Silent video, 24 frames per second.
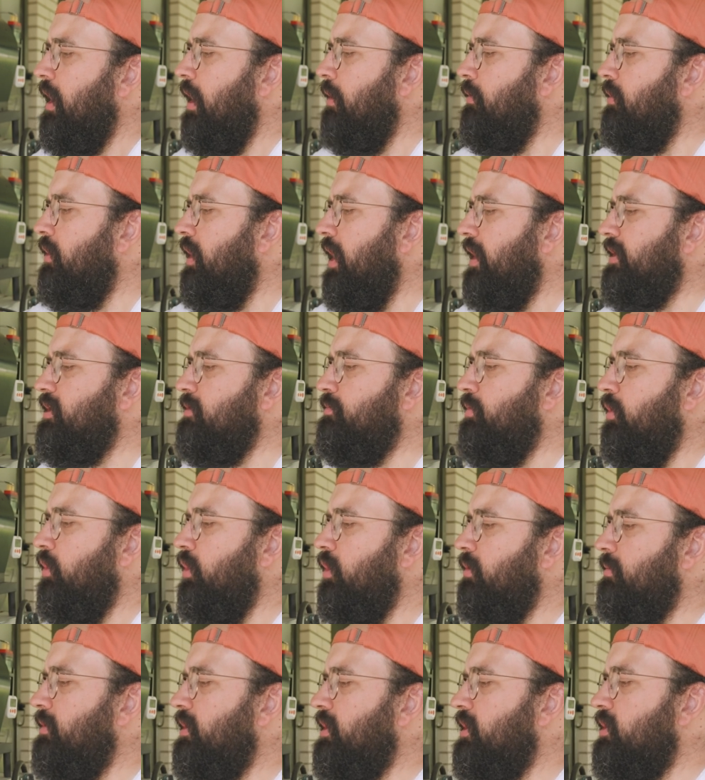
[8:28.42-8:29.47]
I would like to
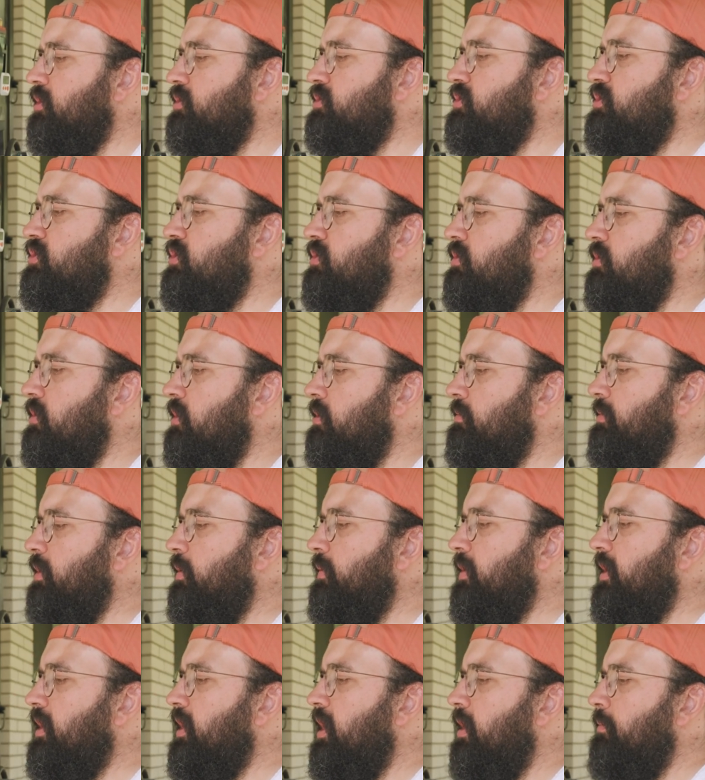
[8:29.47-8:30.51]
pull them a little sooner,
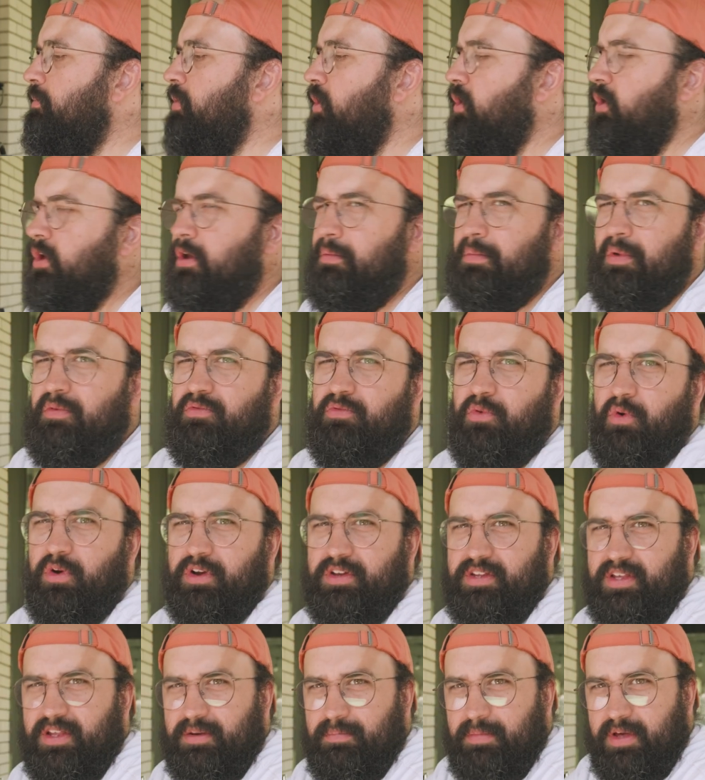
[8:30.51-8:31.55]
but we ended up pulling them at
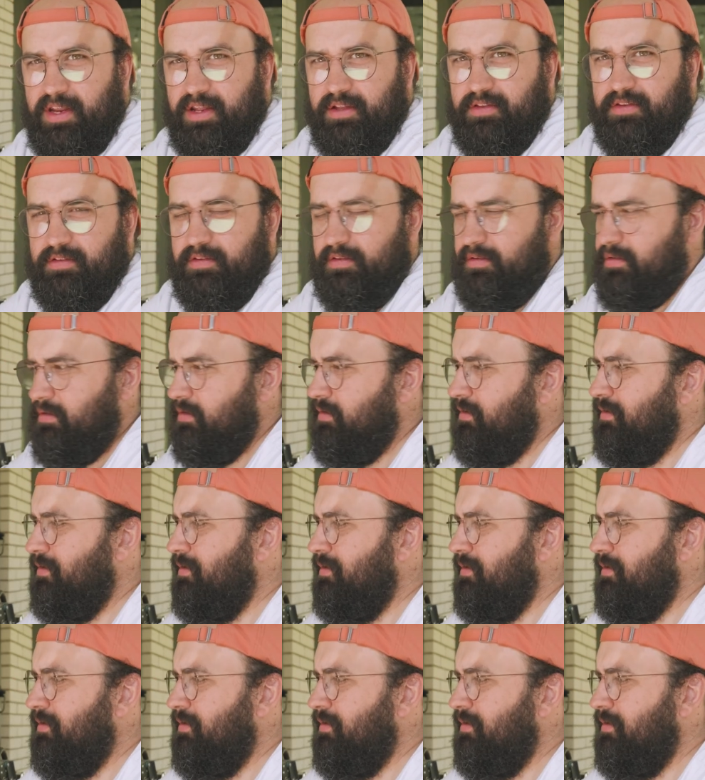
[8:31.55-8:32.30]
14 minutes.